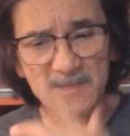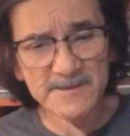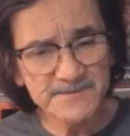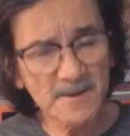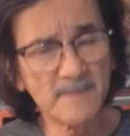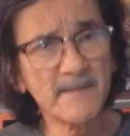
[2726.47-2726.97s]

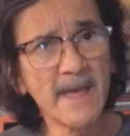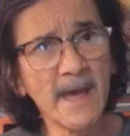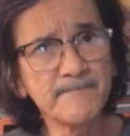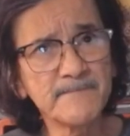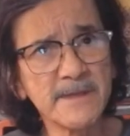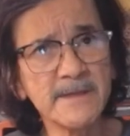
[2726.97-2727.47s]
So I'm
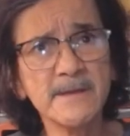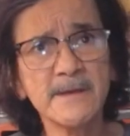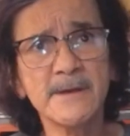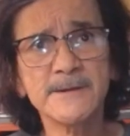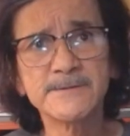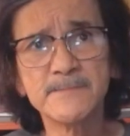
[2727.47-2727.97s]
happy
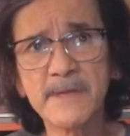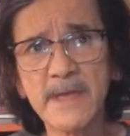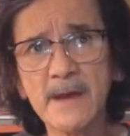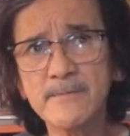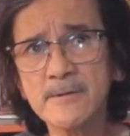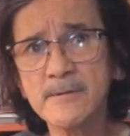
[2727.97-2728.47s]
to be
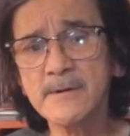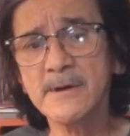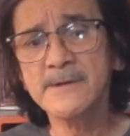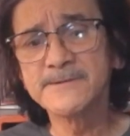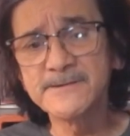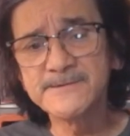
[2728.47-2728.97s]
able
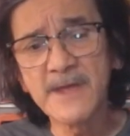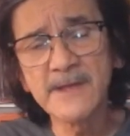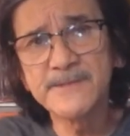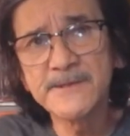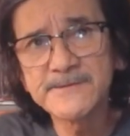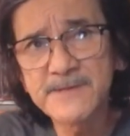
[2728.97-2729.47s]
to
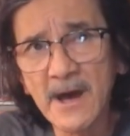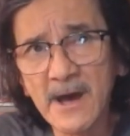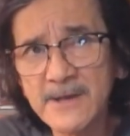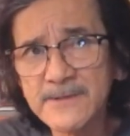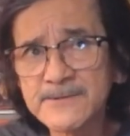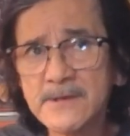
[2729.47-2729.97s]
take these
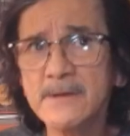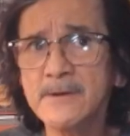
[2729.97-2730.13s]
guys